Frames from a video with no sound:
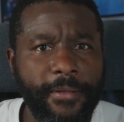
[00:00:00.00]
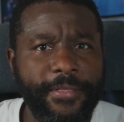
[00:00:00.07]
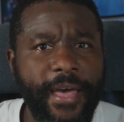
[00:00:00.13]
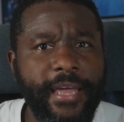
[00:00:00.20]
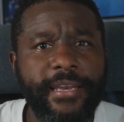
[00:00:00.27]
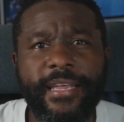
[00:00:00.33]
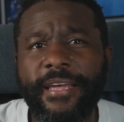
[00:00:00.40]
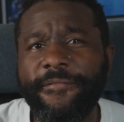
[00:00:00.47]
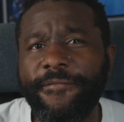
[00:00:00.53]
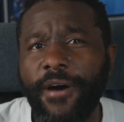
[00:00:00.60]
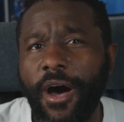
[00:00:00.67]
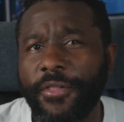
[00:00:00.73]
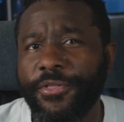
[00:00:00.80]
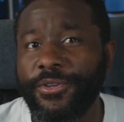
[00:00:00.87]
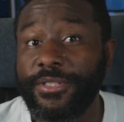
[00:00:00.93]
Then if
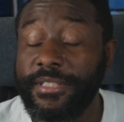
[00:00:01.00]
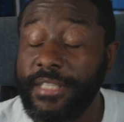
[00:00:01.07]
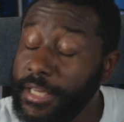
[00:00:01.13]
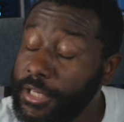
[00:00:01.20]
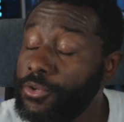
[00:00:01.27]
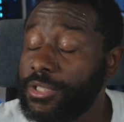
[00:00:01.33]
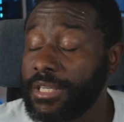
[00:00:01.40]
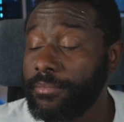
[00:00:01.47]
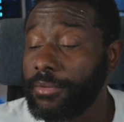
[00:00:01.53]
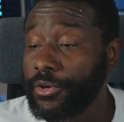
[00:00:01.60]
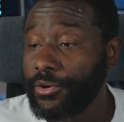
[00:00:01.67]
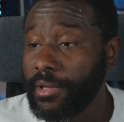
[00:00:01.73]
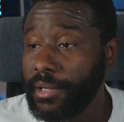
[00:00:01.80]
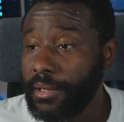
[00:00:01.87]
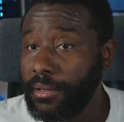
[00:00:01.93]
authors did use some
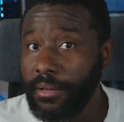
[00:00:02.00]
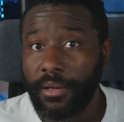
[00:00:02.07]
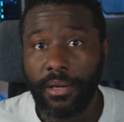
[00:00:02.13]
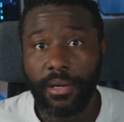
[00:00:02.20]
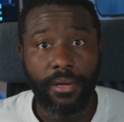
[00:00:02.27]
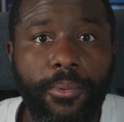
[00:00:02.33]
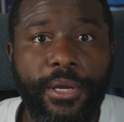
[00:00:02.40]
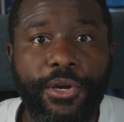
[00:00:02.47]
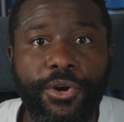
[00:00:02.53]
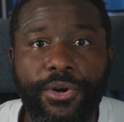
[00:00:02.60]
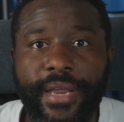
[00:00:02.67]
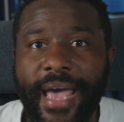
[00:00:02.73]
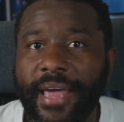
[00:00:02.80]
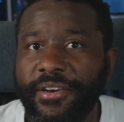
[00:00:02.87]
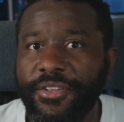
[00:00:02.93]
learning, we
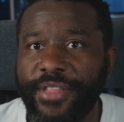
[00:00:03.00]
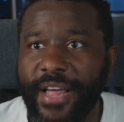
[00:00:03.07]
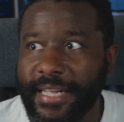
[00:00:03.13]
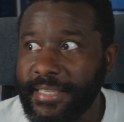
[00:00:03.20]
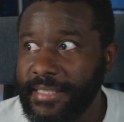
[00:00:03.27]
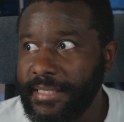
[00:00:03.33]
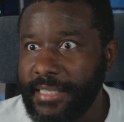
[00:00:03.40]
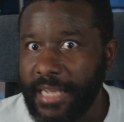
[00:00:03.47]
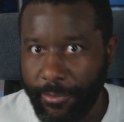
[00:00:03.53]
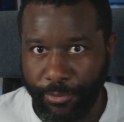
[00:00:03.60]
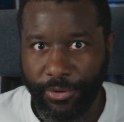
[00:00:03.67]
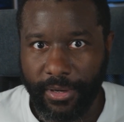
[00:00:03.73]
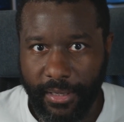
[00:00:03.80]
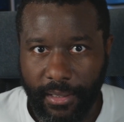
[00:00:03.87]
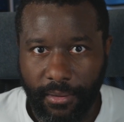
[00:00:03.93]
could handle that
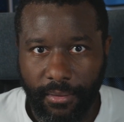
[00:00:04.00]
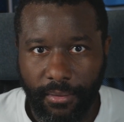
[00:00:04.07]
separately.